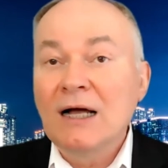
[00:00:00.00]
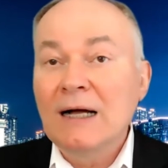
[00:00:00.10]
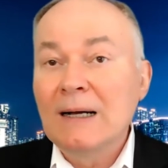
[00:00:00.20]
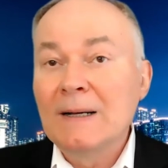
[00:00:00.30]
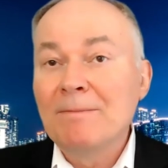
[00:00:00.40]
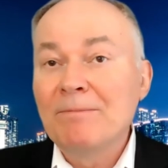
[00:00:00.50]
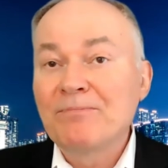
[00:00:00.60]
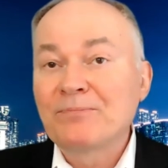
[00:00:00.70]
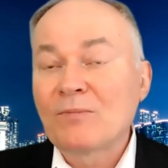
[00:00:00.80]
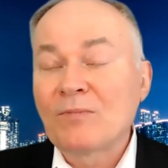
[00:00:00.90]
Um,
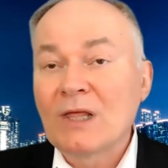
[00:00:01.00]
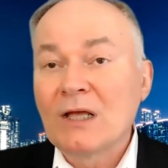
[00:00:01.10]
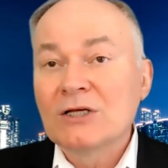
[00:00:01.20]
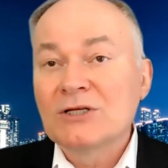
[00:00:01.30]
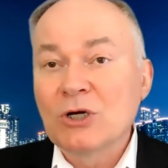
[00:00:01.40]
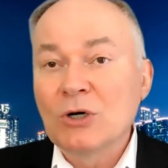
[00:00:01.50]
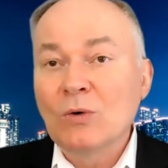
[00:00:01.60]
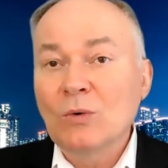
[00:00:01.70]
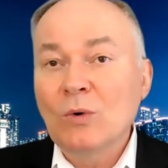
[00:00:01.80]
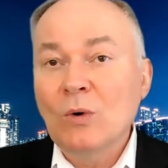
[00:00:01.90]

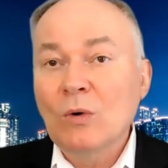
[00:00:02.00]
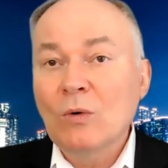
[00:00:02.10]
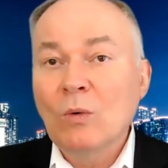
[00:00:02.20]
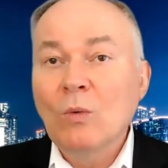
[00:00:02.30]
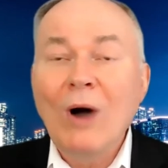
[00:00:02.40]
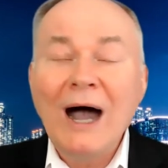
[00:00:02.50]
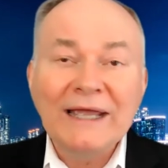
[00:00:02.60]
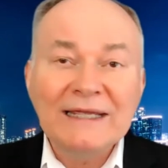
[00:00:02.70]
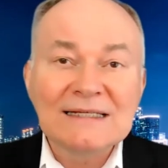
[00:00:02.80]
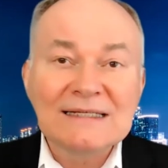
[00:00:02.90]
so why
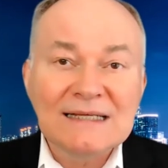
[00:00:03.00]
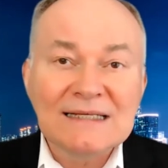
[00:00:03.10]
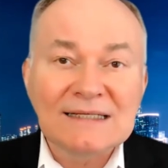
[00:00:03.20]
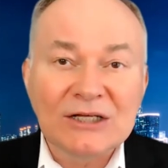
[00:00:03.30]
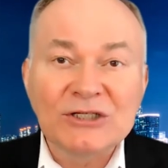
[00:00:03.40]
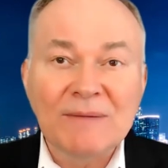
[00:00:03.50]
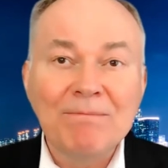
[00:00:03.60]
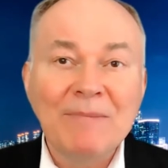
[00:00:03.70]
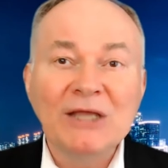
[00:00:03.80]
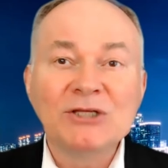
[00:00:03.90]
is this such a
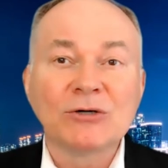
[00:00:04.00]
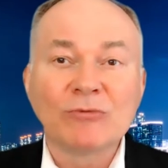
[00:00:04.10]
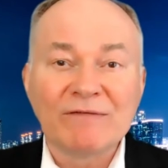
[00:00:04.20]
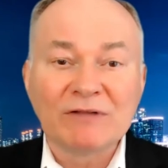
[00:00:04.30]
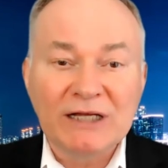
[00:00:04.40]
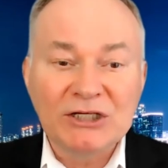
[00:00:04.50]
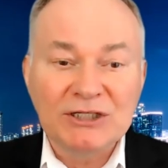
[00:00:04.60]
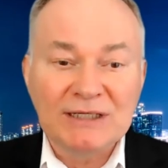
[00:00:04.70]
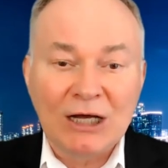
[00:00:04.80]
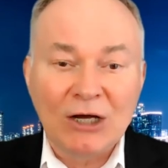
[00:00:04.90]
major
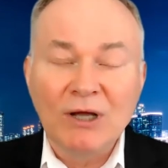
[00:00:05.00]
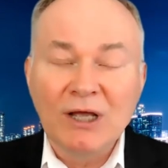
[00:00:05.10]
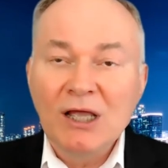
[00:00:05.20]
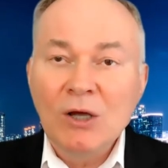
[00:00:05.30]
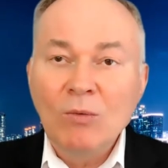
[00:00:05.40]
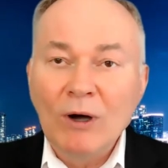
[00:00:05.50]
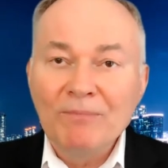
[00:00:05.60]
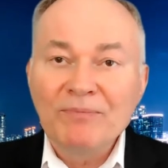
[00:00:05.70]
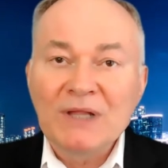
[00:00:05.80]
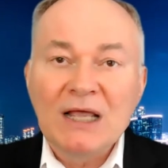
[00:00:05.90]
revelation now?
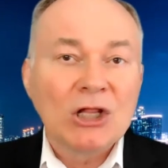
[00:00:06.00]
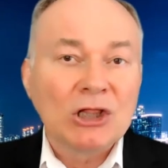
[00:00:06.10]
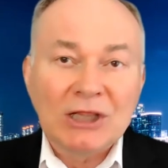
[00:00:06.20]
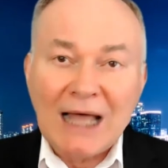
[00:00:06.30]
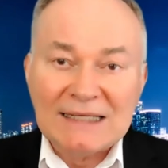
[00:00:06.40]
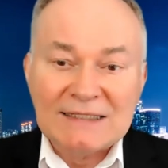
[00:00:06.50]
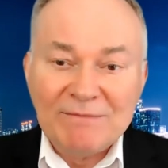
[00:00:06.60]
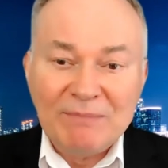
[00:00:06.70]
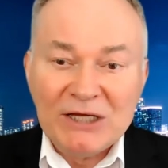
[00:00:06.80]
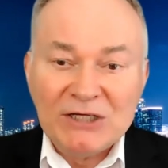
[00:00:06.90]
Well, lots
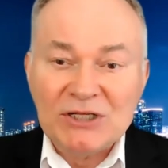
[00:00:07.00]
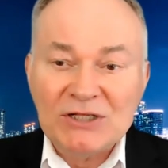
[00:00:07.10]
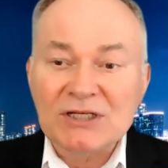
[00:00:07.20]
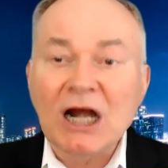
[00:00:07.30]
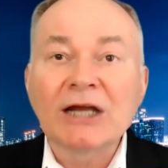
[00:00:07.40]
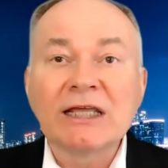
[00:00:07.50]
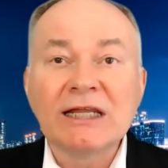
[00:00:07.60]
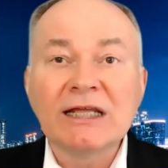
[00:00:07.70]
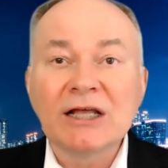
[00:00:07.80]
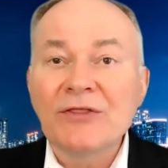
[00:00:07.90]
of patients are
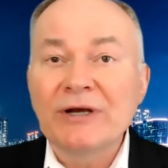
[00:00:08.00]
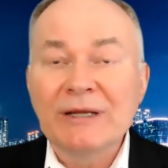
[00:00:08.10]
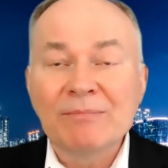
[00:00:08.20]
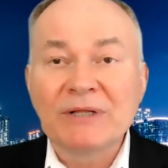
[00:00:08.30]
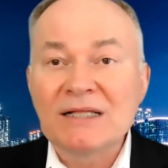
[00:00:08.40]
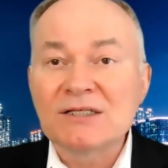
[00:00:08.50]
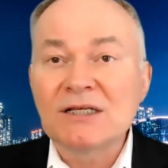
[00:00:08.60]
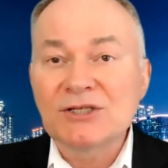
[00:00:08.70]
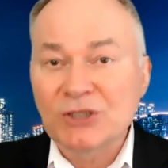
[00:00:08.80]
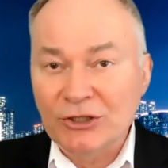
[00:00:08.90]
getting their implants
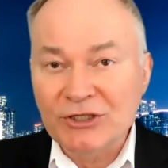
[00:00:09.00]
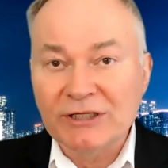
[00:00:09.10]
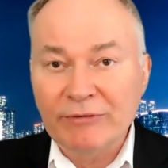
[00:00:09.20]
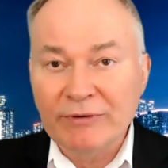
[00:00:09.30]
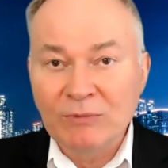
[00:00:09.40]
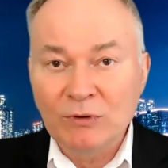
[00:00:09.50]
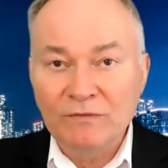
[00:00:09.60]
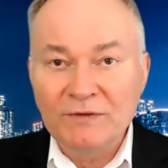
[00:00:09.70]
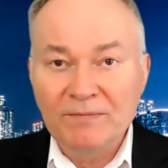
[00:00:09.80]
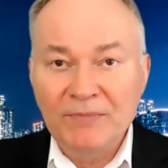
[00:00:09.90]
surgically
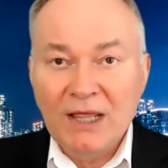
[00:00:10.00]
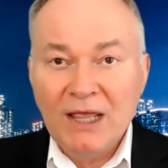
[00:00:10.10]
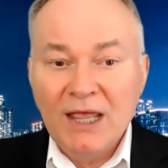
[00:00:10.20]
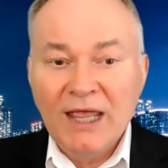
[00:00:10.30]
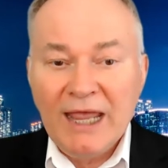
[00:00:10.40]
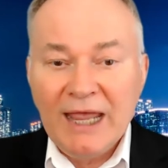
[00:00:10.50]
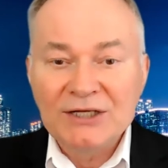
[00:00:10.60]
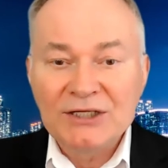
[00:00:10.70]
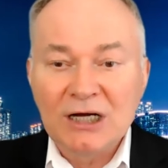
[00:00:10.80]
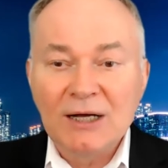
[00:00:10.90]
removed.
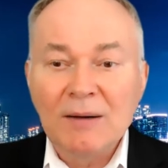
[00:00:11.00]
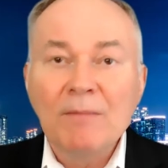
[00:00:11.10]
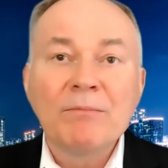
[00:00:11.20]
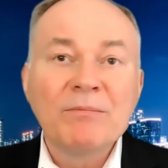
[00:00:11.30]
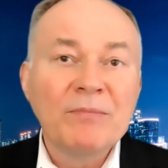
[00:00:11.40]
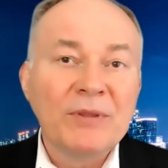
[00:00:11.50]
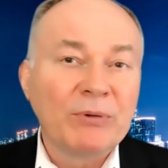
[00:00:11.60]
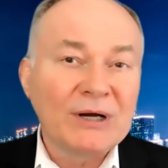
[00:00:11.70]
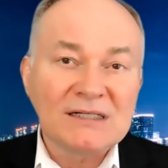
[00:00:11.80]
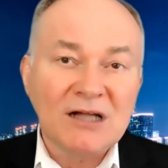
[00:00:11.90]
And uh, the
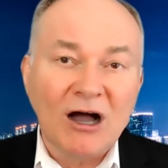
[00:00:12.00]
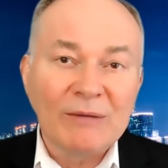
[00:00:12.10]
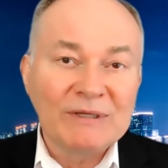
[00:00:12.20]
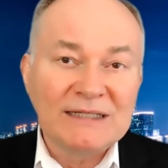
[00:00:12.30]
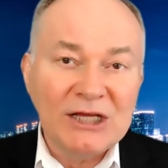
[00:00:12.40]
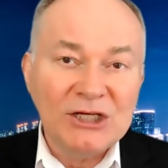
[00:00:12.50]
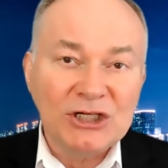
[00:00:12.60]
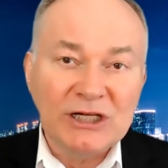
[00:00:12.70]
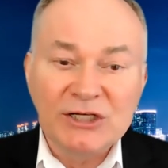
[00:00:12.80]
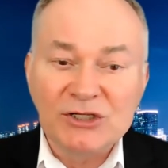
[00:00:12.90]
breast
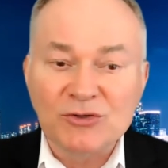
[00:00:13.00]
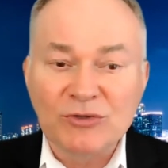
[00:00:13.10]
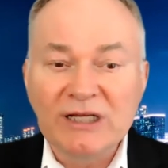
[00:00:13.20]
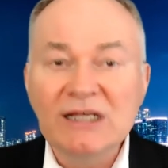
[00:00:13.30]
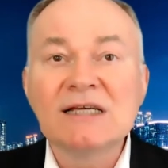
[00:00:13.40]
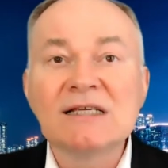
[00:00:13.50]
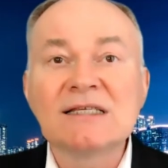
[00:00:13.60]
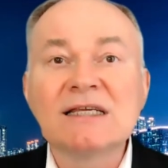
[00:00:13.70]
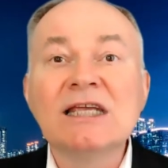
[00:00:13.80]
augmentation industry is